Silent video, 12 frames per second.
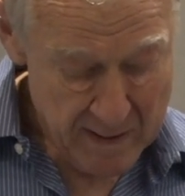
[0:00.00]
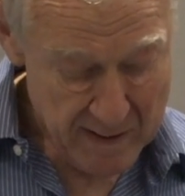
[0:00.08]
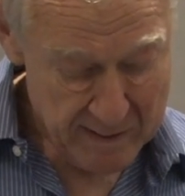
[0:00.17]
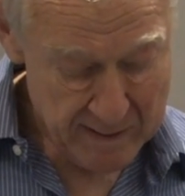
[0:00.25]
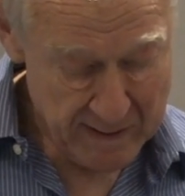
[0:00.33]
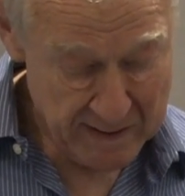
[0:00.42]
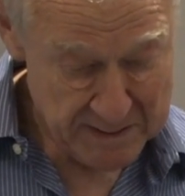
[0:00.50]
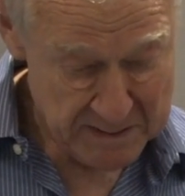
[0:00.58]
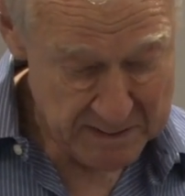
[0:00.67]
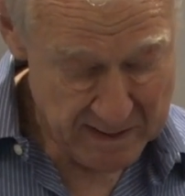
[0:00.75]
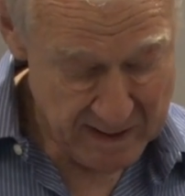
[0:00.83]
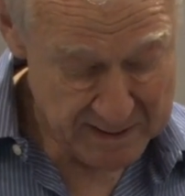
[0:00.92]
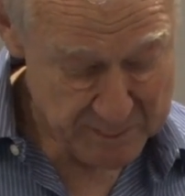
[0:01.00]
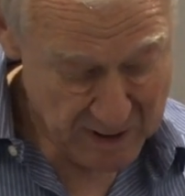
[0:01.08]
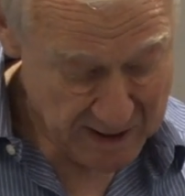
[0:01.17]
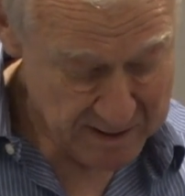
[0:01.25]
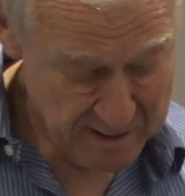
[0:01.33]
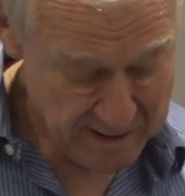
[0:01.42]
And as
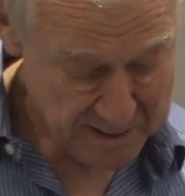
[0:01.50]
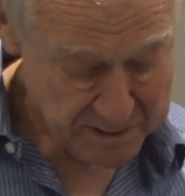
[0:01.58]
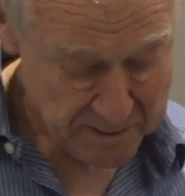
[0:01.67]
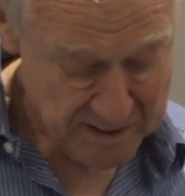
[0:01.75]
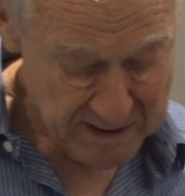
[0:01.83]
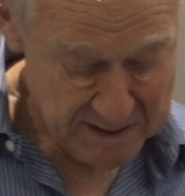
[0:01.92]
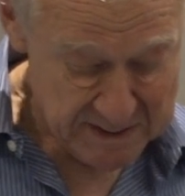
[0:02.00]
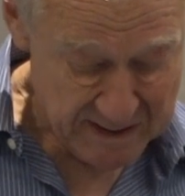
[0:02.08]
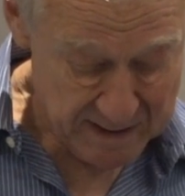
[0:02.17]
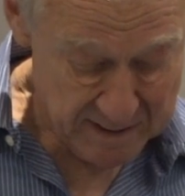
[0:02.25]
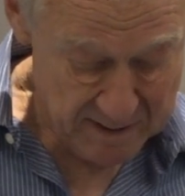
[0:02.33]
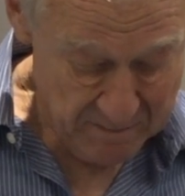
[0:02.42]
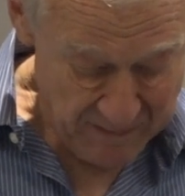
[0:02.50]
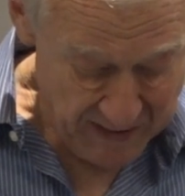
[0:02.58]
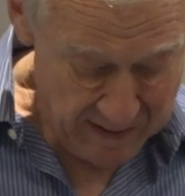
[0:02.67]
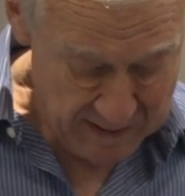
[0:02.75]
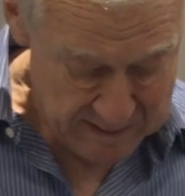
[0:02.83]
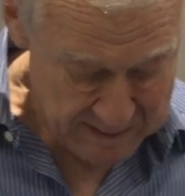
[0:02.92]
Martin has already said,
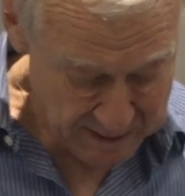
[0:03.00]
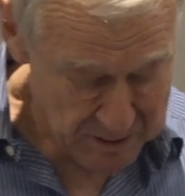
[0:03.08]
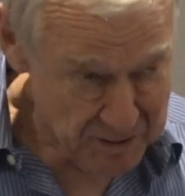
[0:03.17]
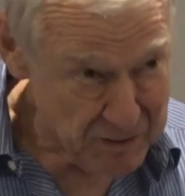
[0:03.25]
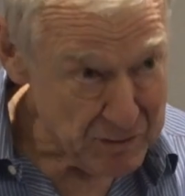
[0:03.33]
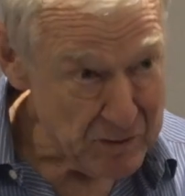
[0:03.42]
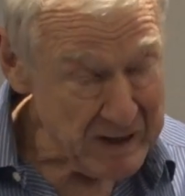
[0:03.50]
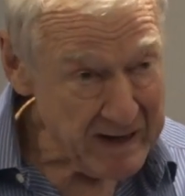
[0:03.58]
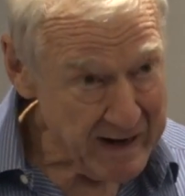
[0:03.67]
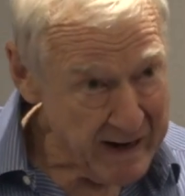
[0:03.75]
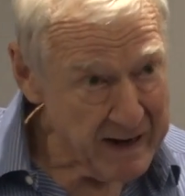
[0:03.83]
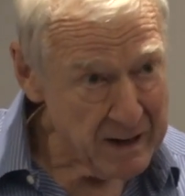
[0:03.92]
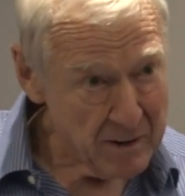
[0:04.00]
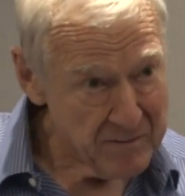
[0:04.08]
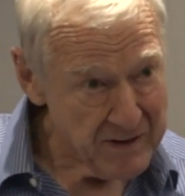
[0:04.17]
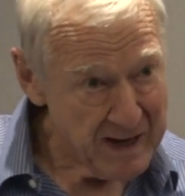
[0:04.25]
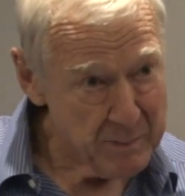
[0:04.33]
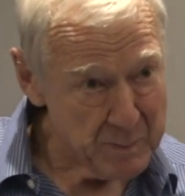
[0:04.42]
Section 3A
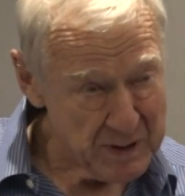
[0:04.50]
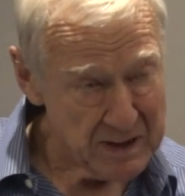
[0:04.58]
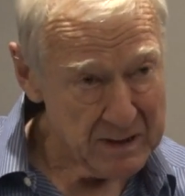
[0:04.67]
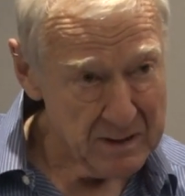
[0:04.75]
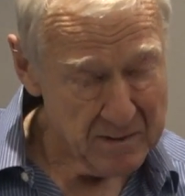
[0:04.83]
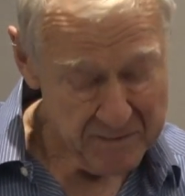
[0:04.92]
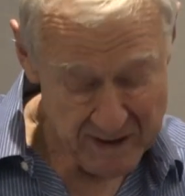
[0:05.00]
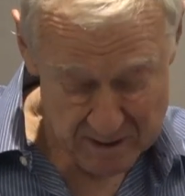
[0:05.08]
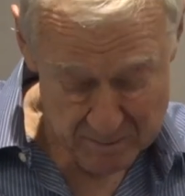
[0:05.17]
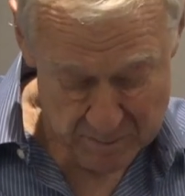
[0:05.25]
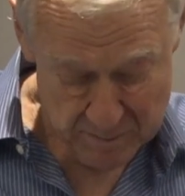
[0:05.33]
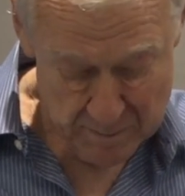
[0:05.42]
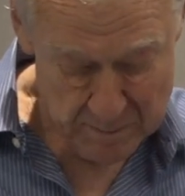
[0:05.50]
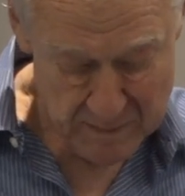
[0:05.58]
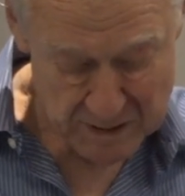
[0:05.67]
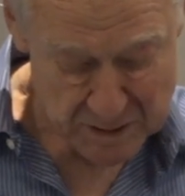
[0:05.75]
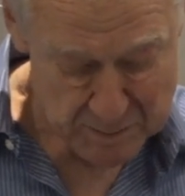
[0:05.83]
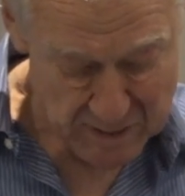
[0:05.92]
of that bill, of that
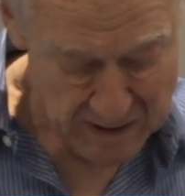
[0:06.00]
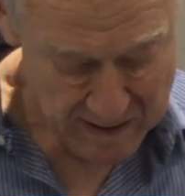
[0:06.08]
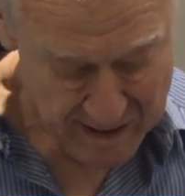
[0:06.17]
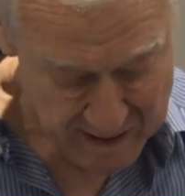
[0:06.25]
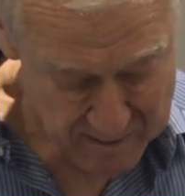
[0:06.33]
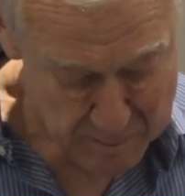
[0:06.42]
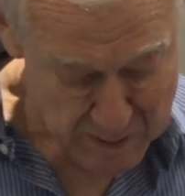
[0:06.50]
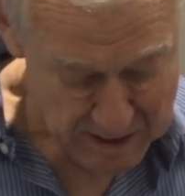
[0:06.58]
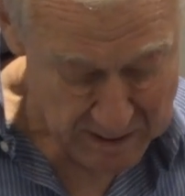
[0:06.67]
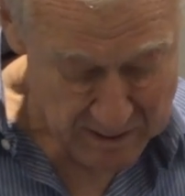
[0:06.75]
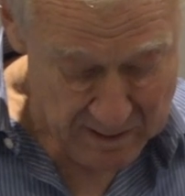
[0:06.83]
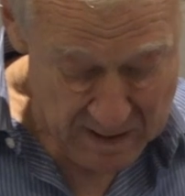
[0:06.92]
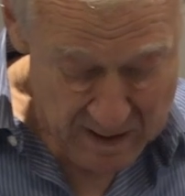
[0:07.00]
much maligned bill,